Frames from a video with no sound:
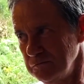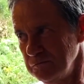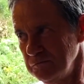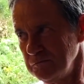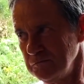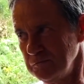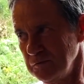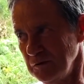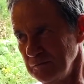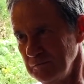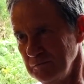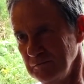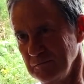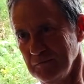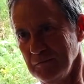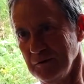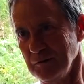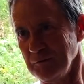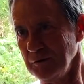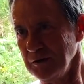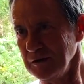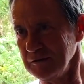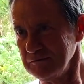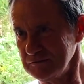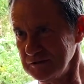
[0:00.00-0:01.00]
What my
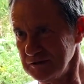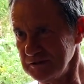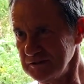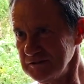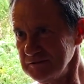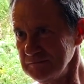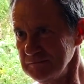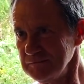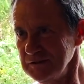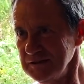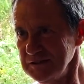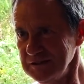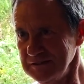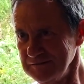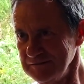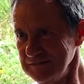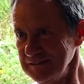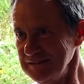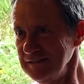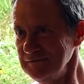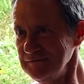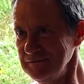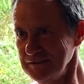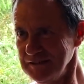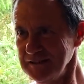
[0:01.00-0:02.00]
wife said to me,
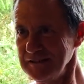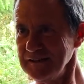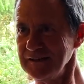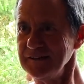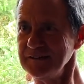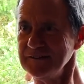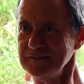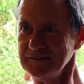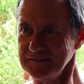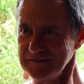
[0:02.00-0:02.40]
give it a go.